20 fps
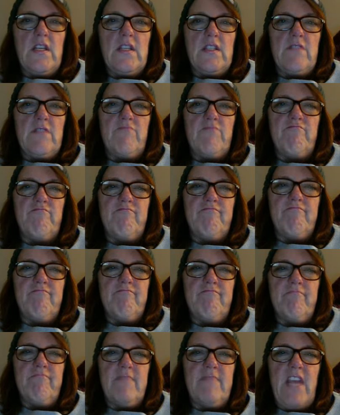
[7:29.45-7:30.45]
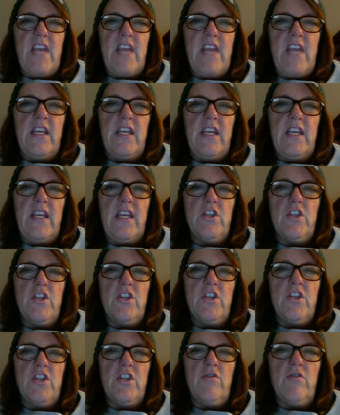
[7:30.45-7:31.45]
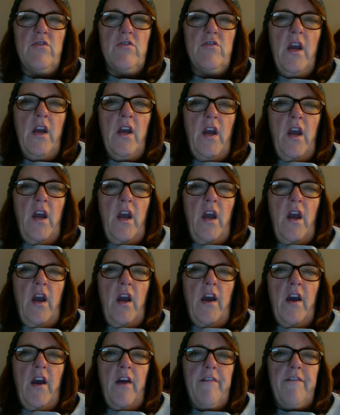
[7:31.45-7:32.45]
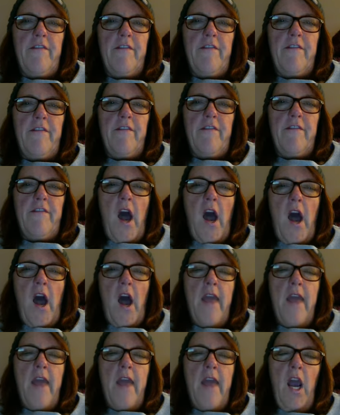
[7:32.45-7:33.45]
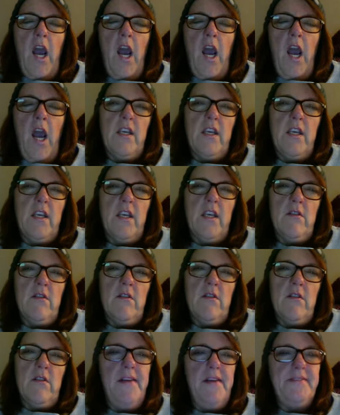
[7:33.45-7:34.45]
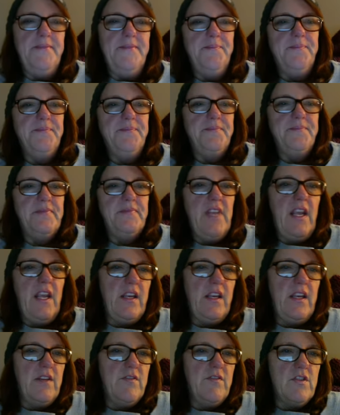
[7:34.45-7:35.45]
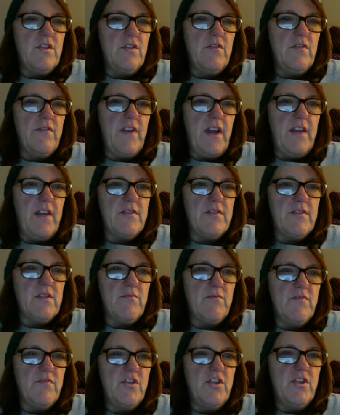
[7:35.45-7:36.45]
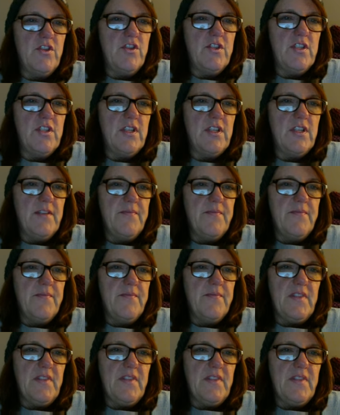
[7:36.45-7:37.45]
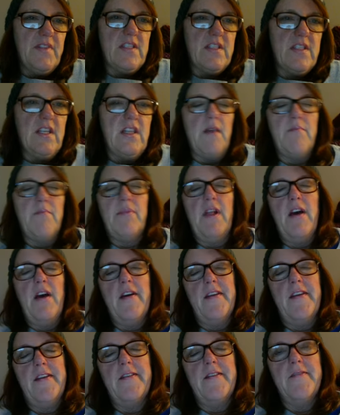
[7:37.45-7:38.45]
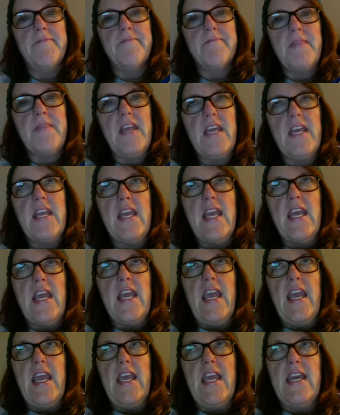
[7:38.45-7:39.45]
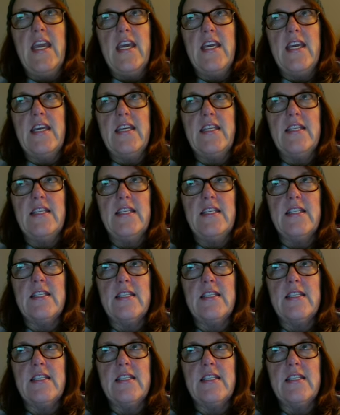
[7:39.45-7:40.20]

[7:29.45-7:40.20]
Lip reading: -2, 5, excuse me, -2, 5. So just, let's get that plotted. And